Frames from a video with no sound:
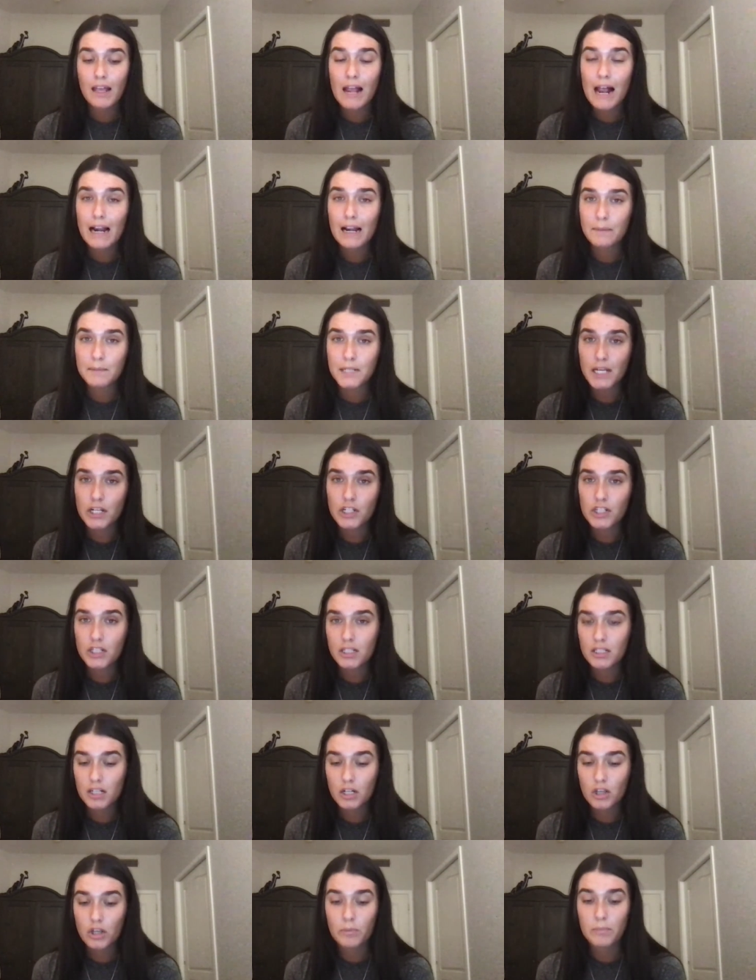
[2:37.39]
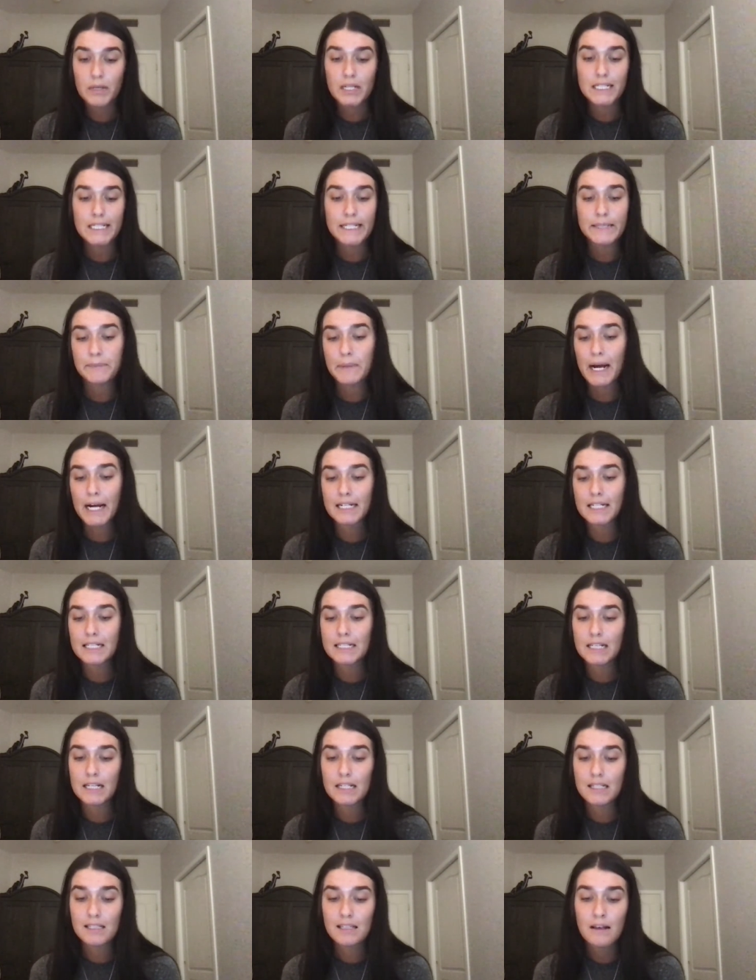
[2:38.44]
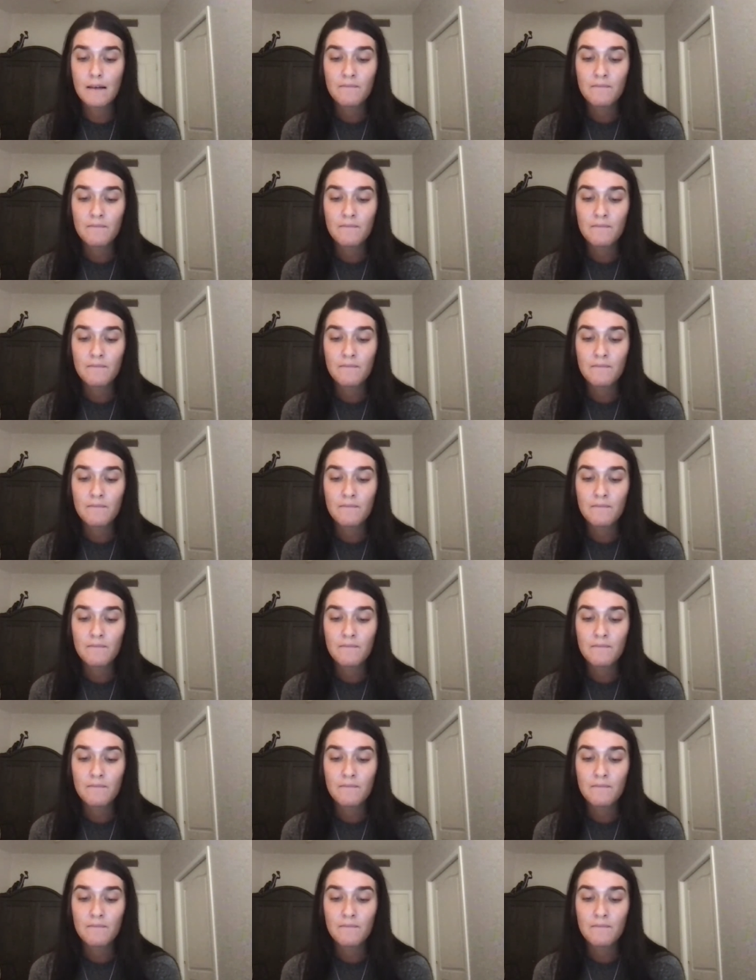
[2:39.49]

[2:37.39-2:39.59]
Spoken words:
adaptations to their business practices.